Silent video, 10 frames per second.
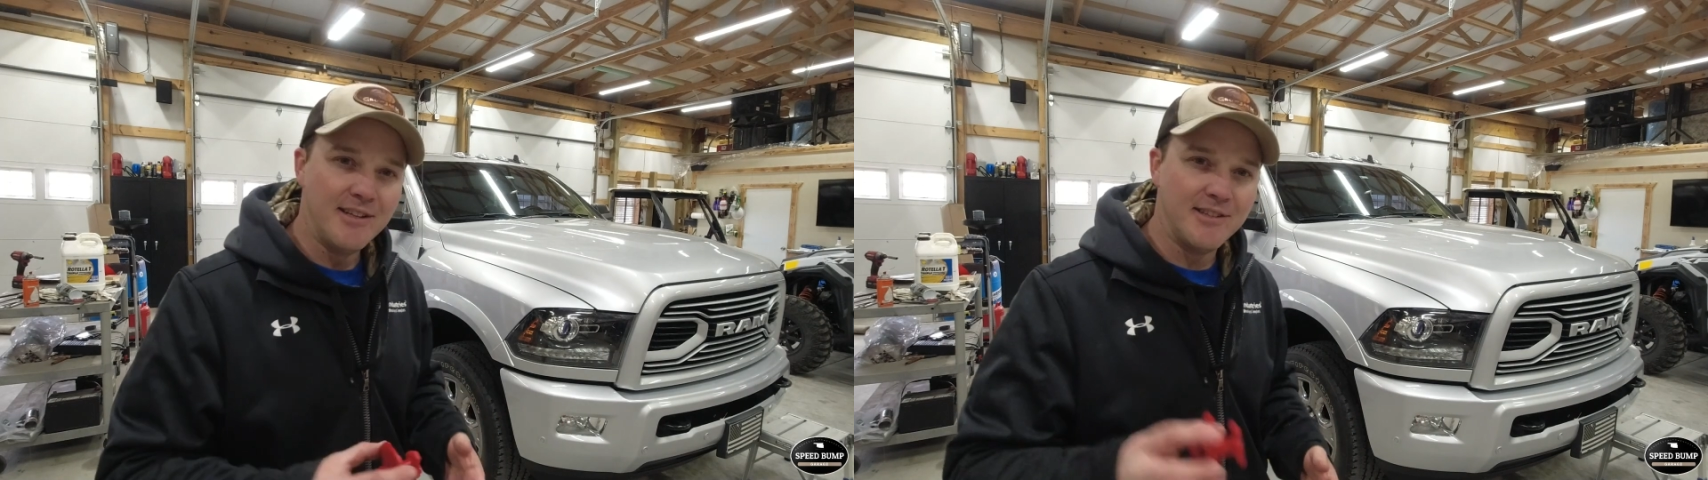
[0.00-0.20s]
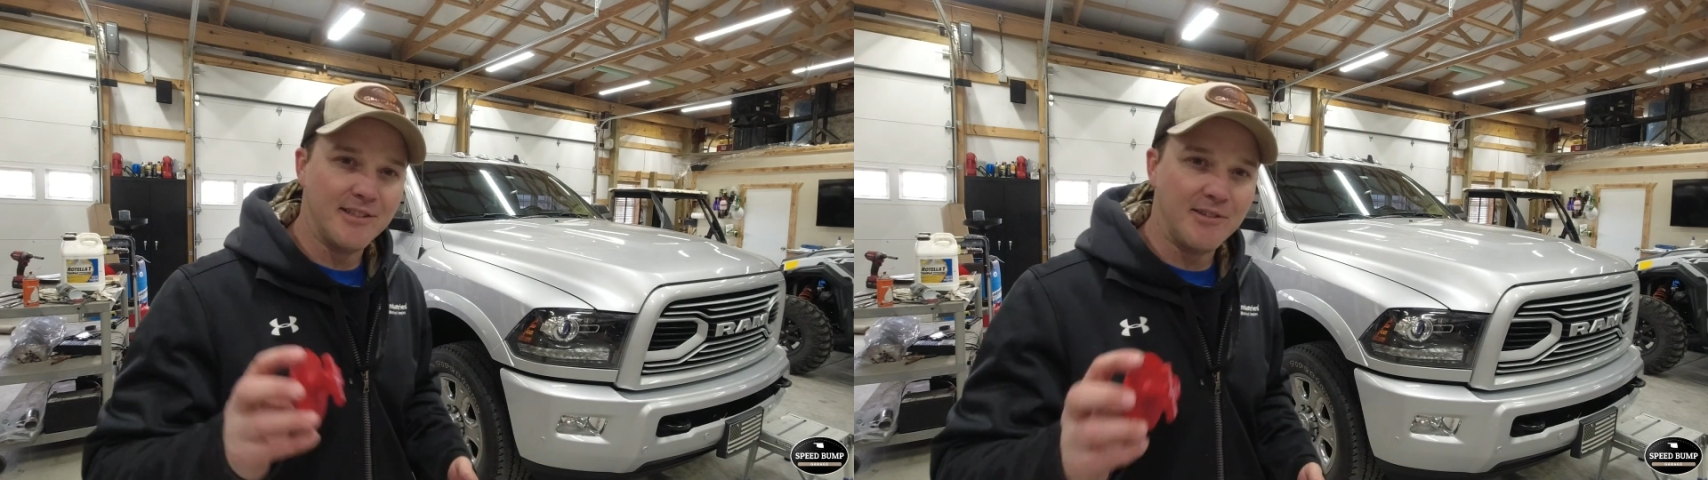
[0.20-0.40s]

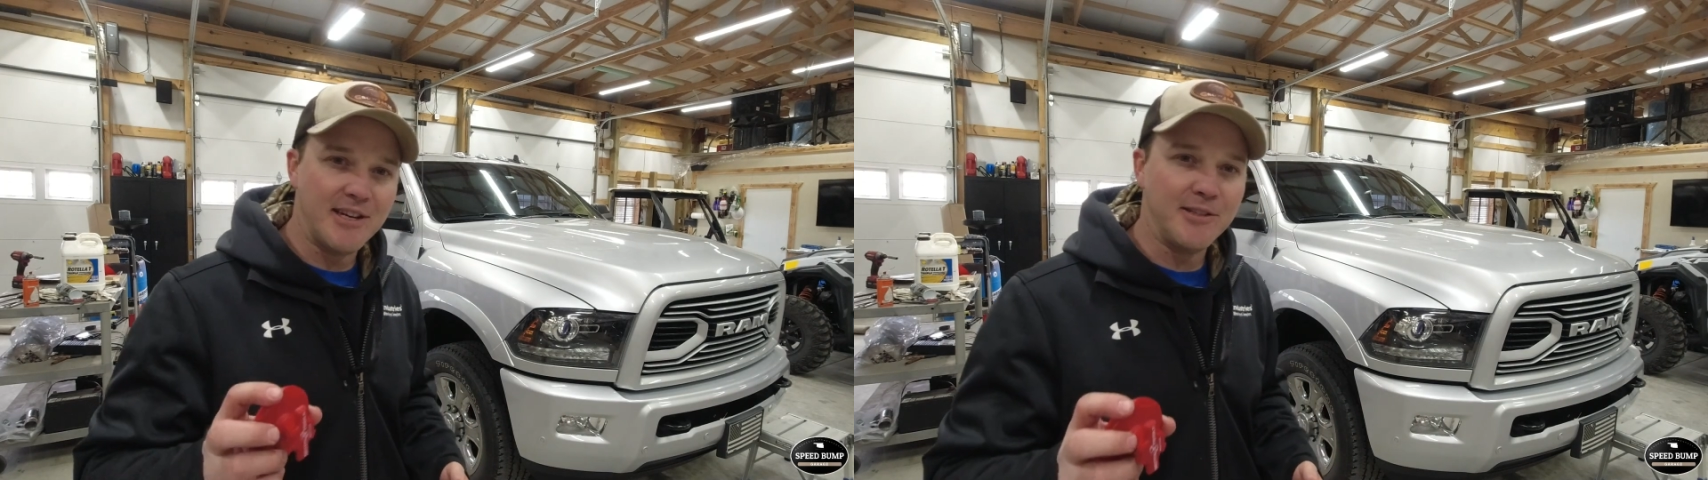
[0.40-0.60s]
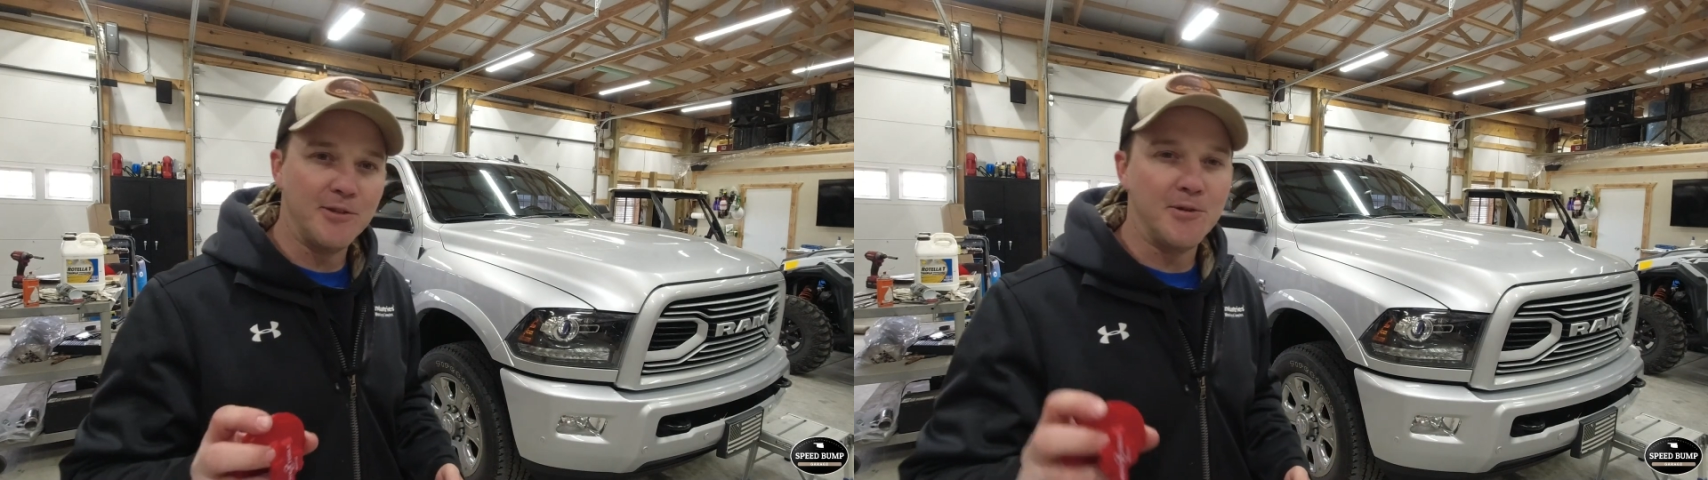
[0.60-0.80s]
It's a
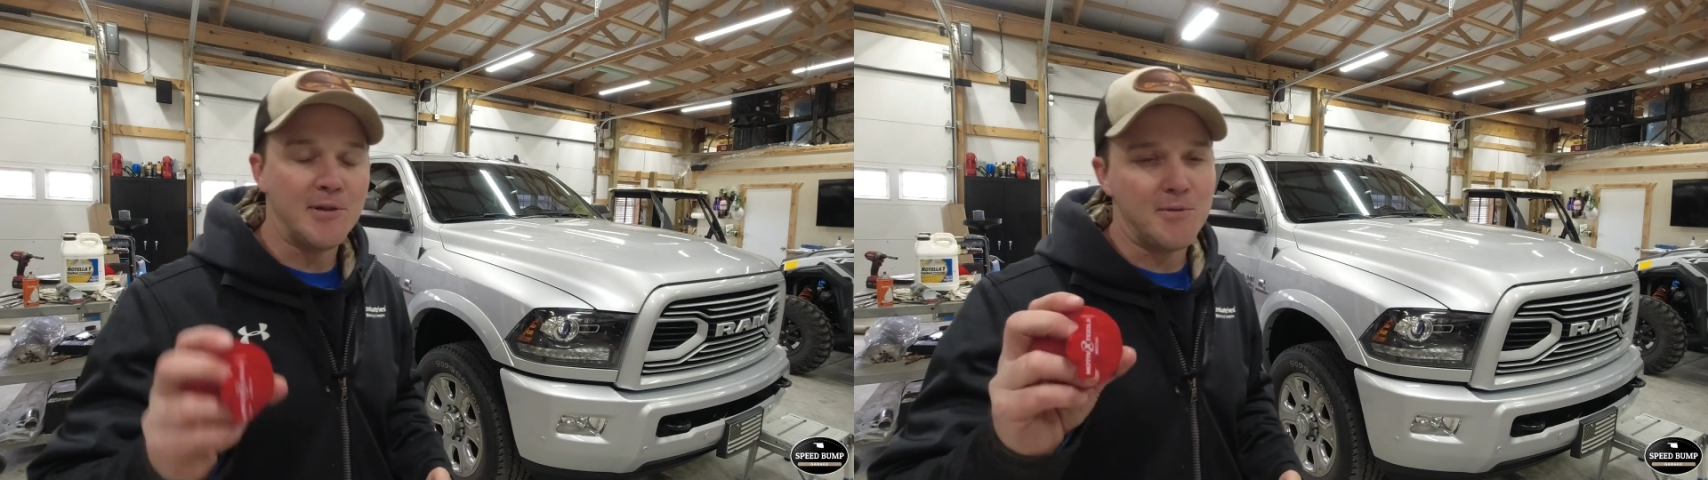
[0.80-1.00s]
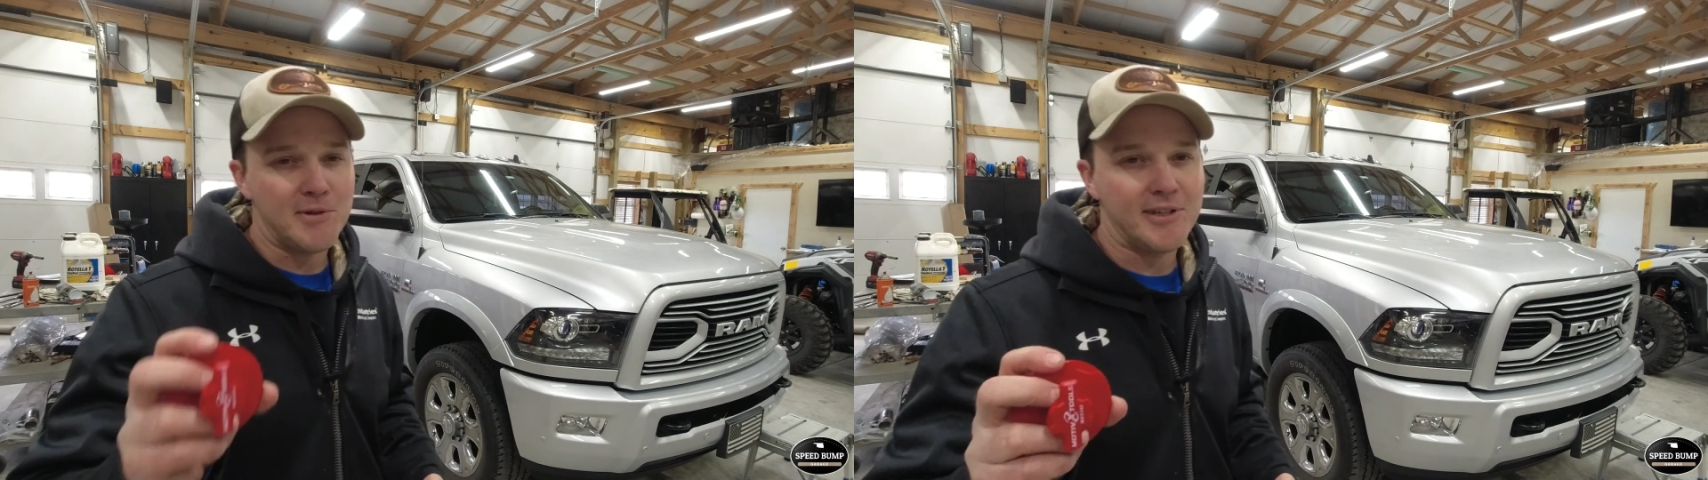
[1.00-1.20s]
great
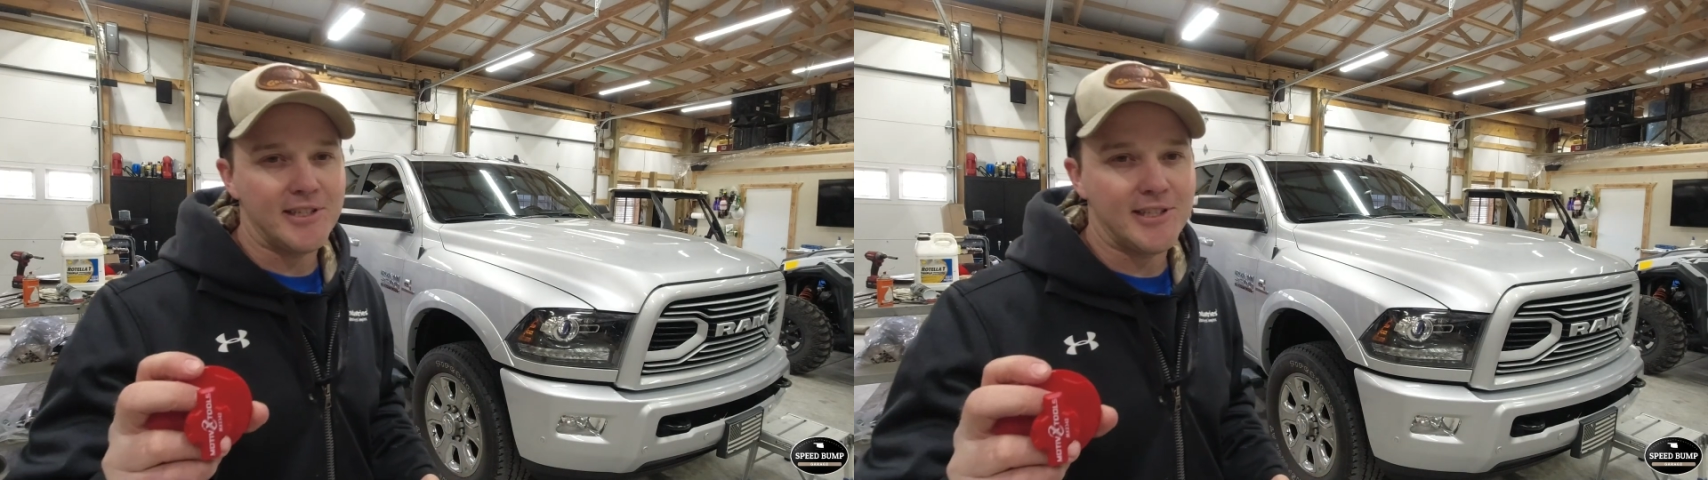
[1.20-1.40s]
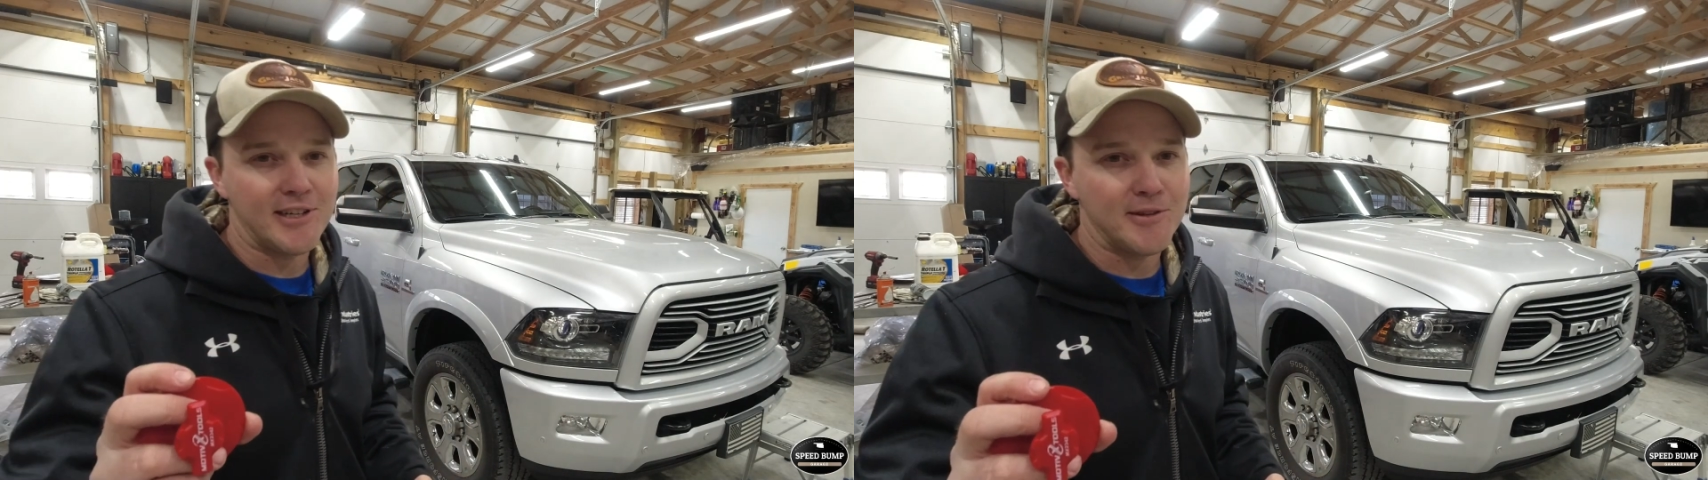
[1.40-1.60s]
tool. I wanted
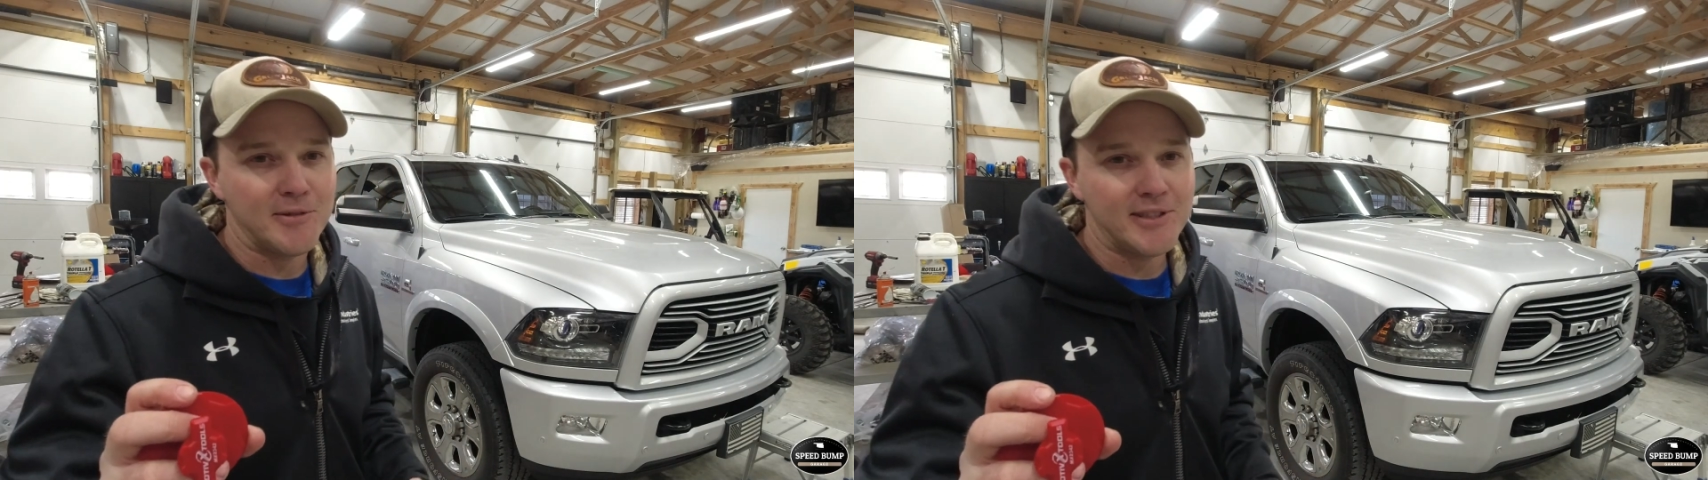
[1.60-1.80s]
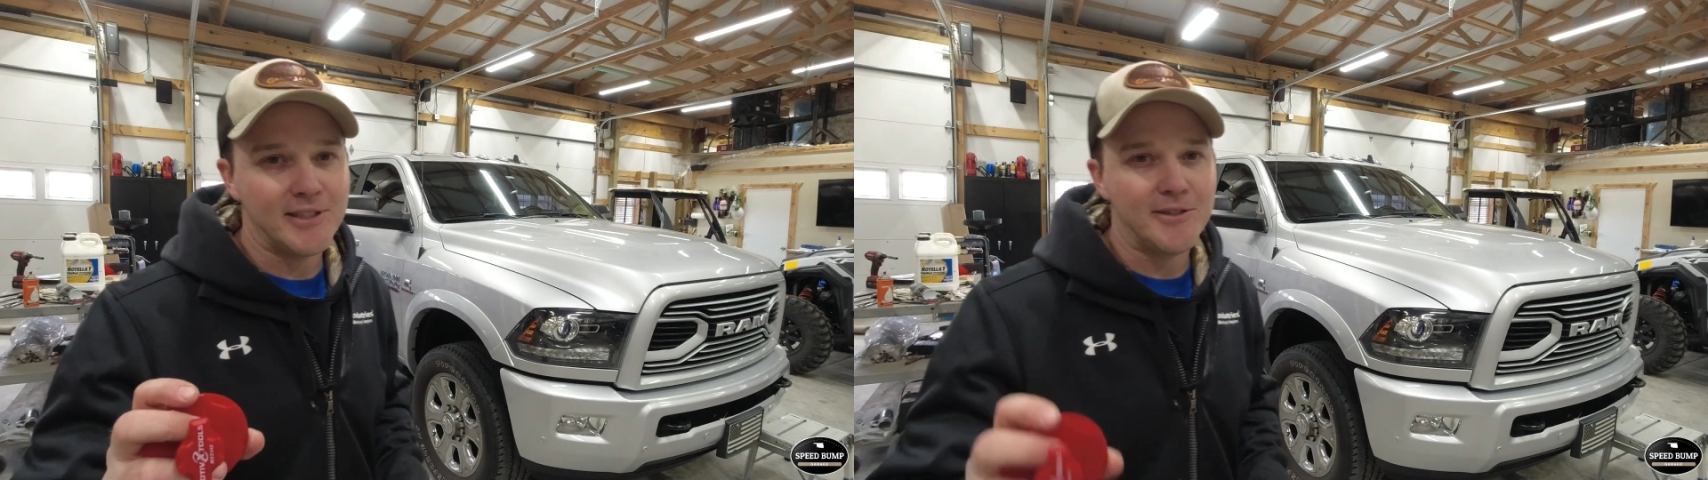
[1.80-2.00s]
to share
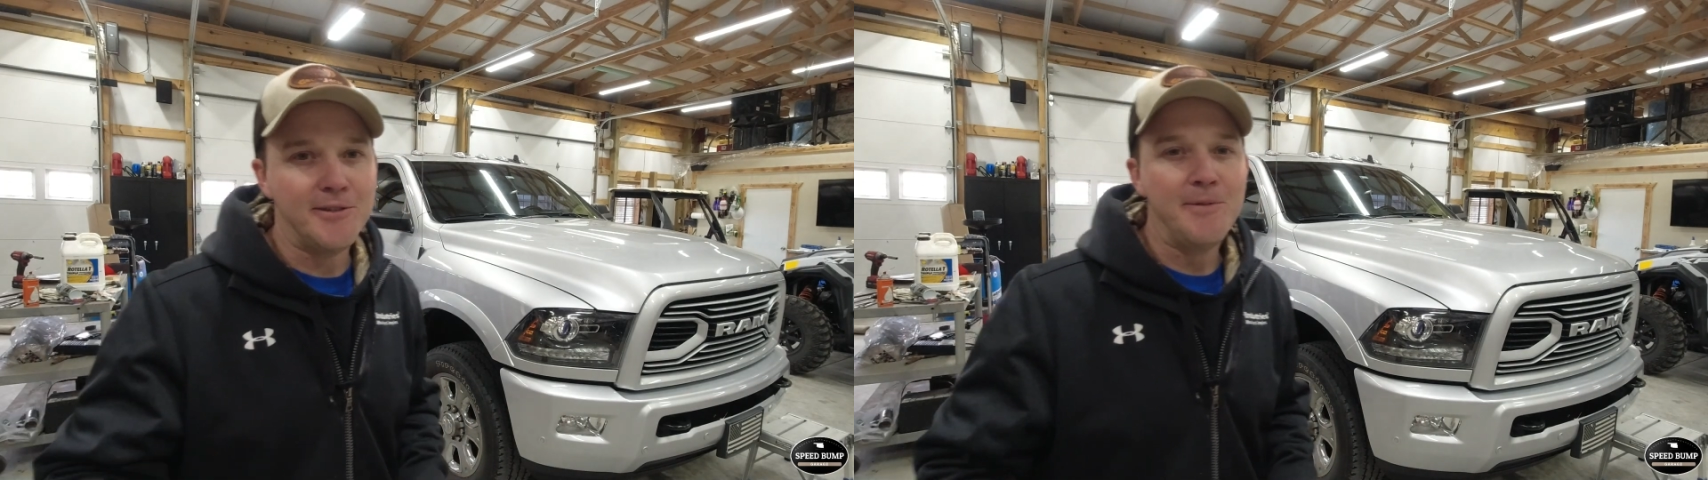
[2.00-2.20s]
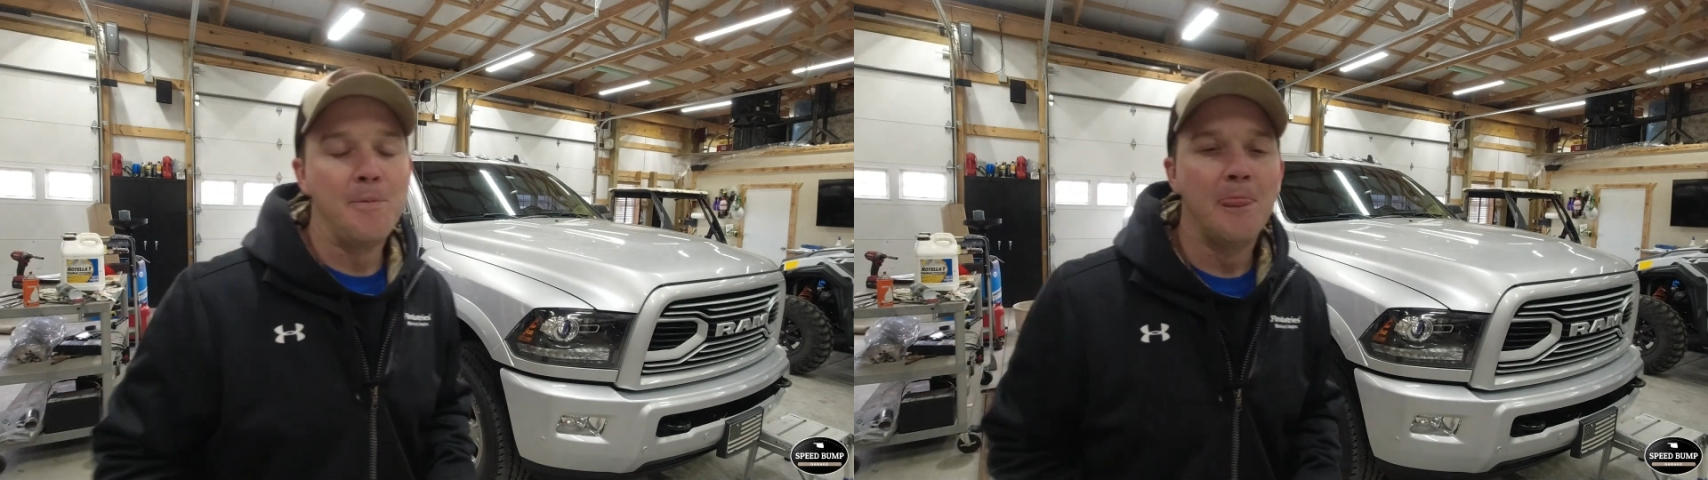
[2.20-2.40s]
it with
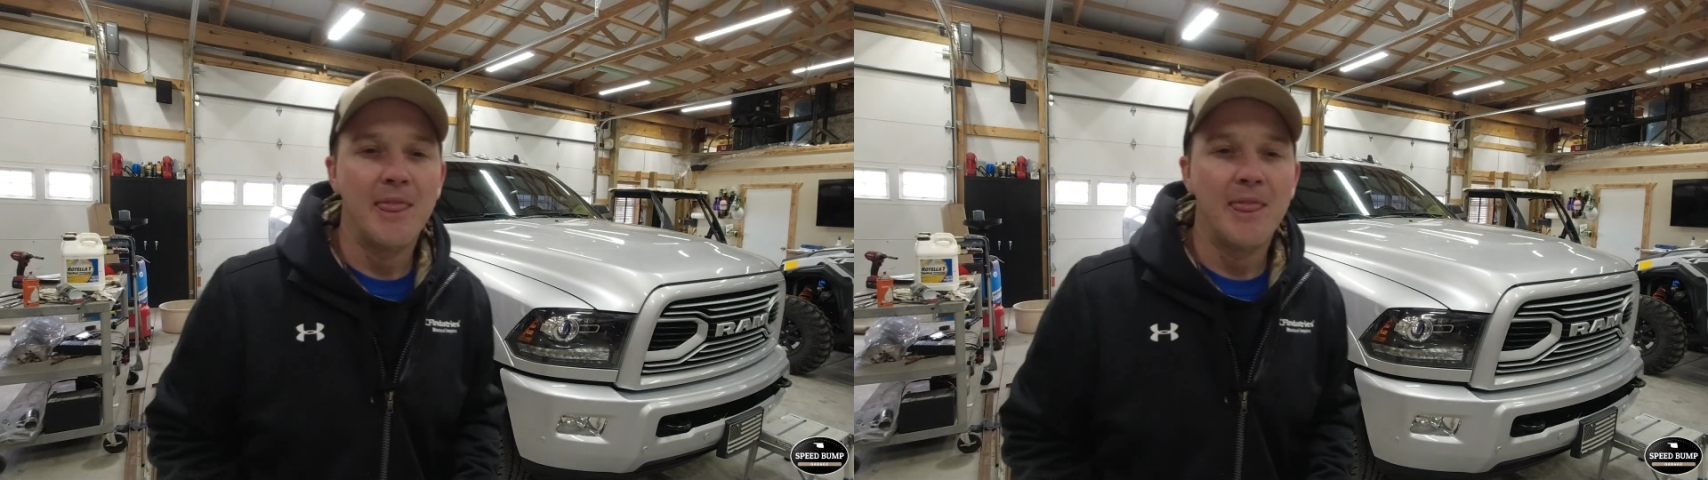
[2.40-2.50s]
you.